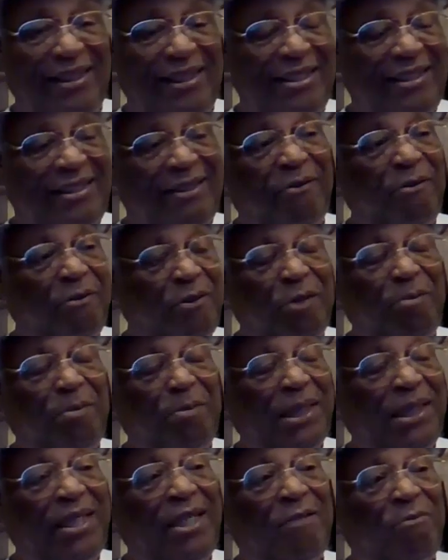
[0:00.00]
He said, well, my
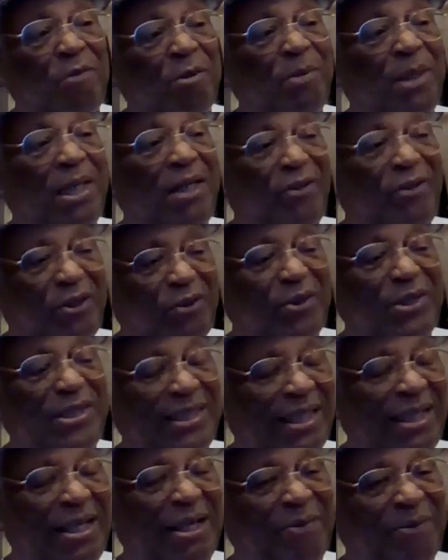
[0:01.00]
dad's been married 3
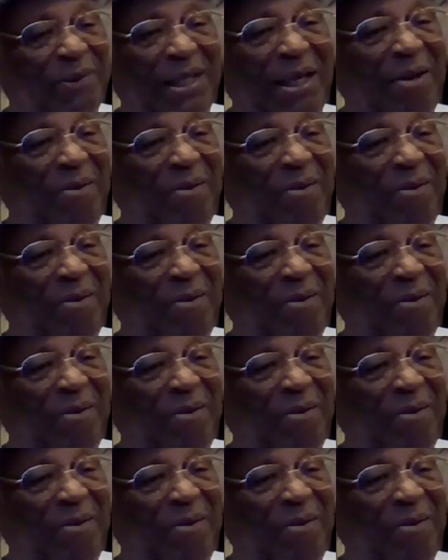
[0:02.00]
times.